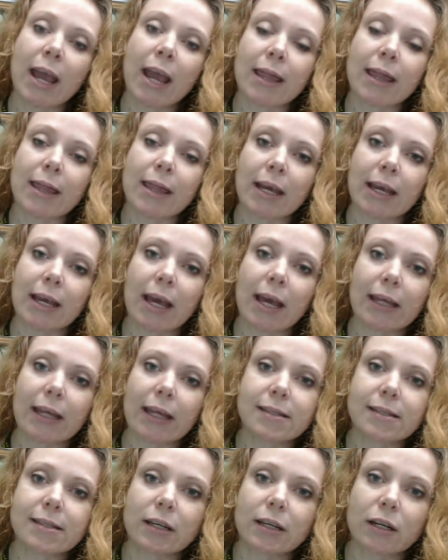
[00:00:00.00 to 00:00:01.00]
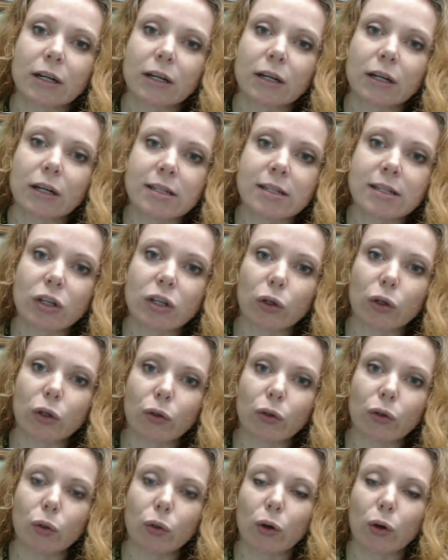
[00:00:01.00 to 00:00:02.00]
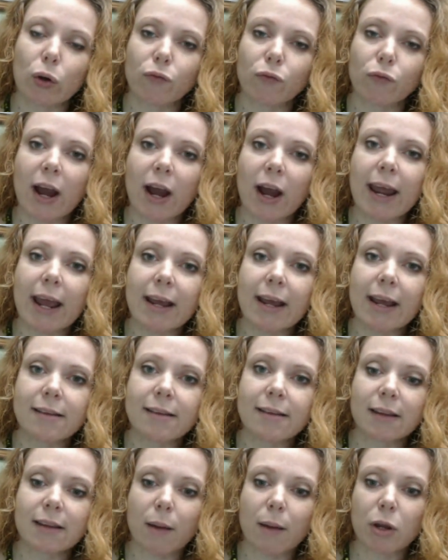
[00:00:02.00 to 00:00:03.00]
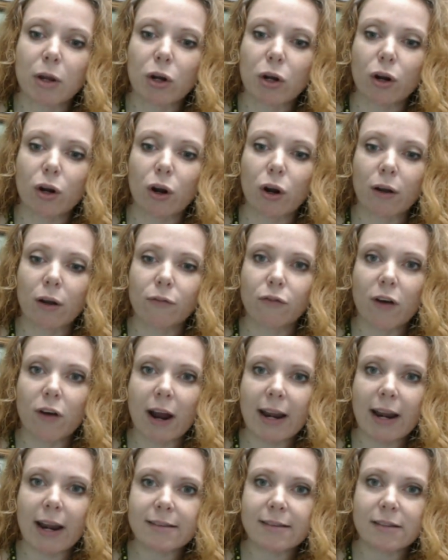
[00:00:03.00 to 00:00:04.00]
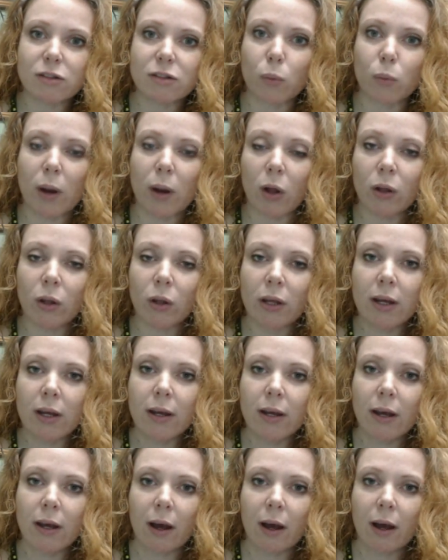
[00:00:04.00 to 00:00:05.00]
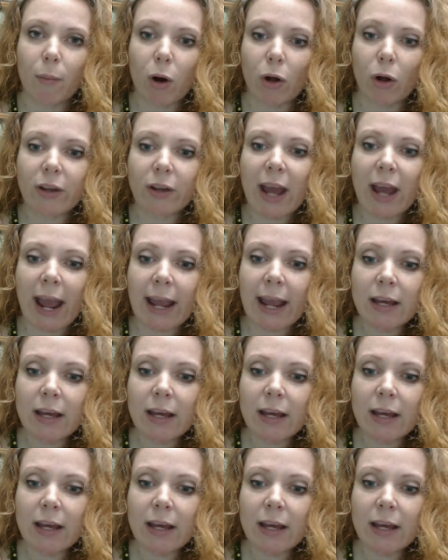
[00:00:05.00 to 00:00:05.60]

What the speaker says: And then Kelly's here until noon on Fridays, and I'm here on Fridays as well, all day.